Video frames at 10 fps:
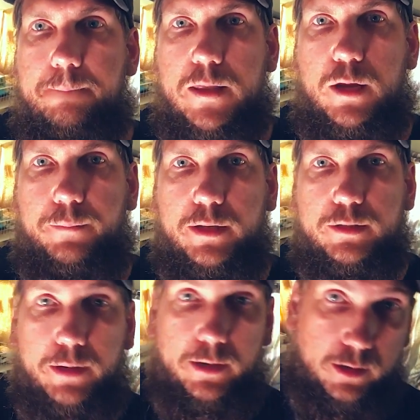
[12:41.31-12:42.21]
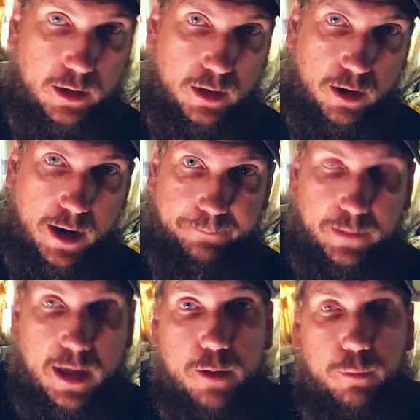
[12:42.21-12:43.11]
Nope, that's weird. All right,
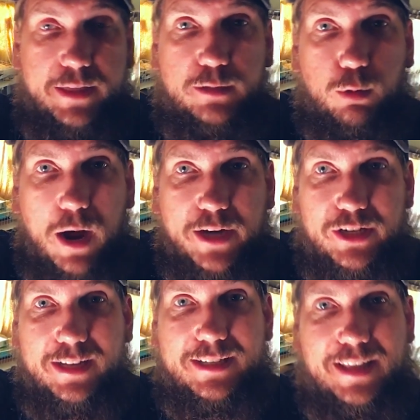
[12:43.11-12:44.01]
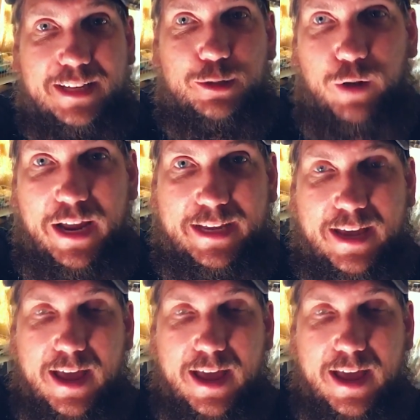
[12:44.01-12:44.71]
well, thanks for watching us this week.